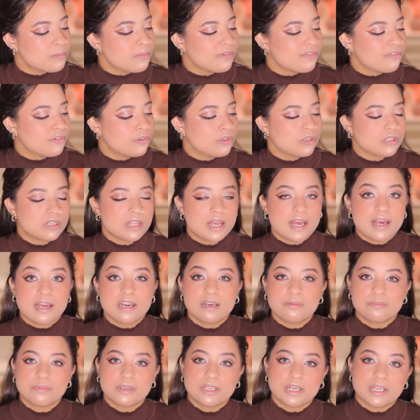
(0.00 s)
Before that,
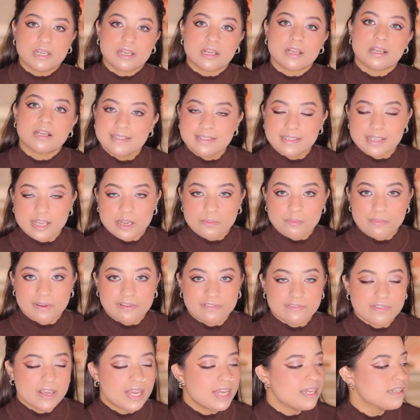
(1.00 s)
I'm gonna set my
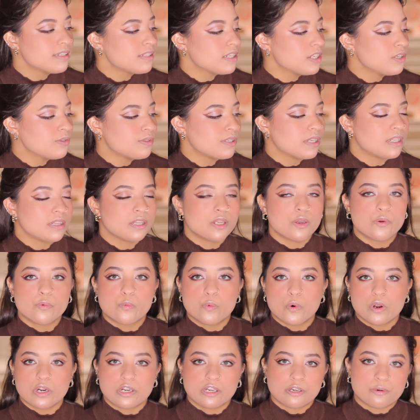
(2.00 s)
face using the
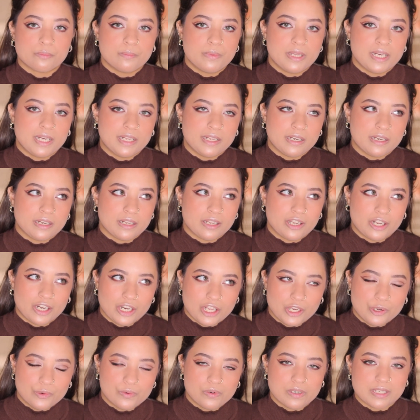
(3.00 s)
Watermelon
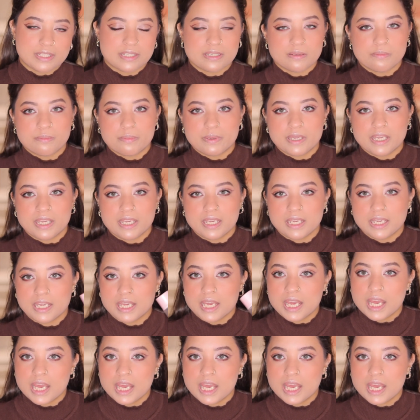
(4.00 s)
Glow Recipe